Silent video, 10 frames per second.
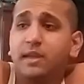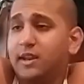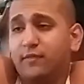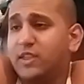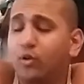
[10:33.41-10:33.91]

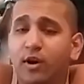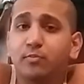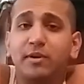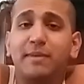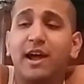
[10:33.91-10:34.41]
And if they don't
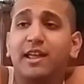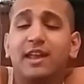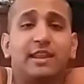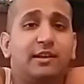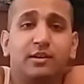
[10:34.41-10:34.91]
want to bring back,
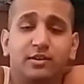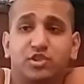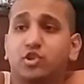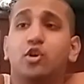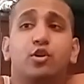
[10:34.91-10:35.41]
again, like,
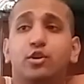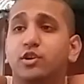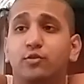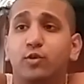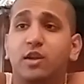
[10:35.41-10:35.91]

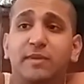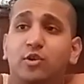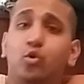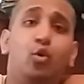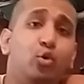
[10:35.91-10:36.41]
sure, would it
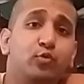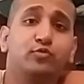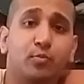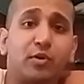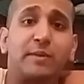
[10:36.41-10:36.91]
be cool
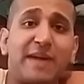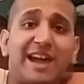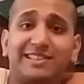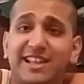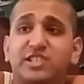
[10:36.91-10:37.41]
to bring
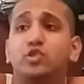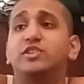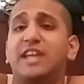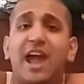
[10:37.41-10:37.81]
back Lesnar?